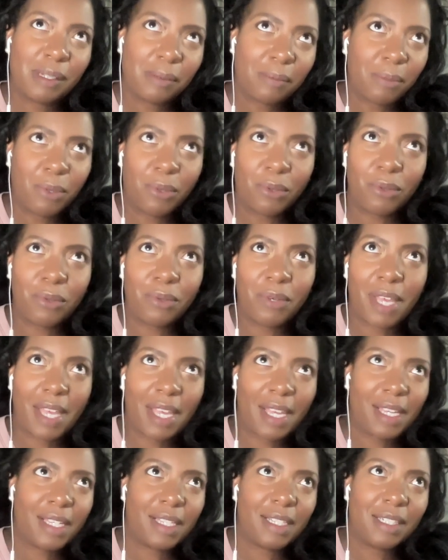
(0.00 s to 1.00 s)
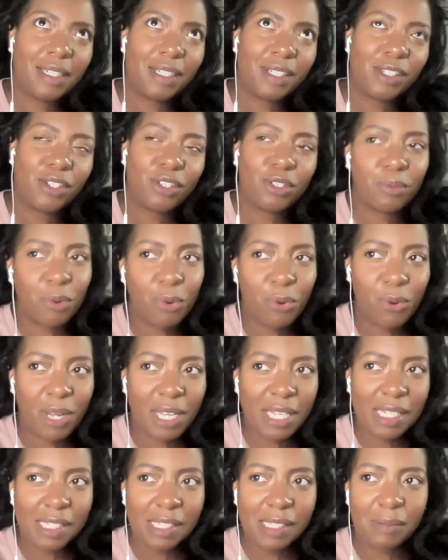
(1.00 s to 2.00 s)
simple, and to the
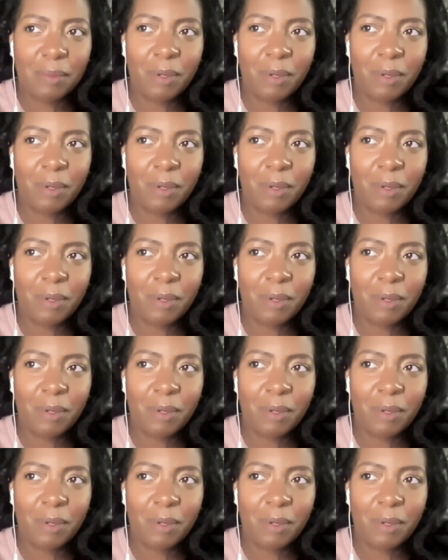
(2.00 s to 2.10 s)
point,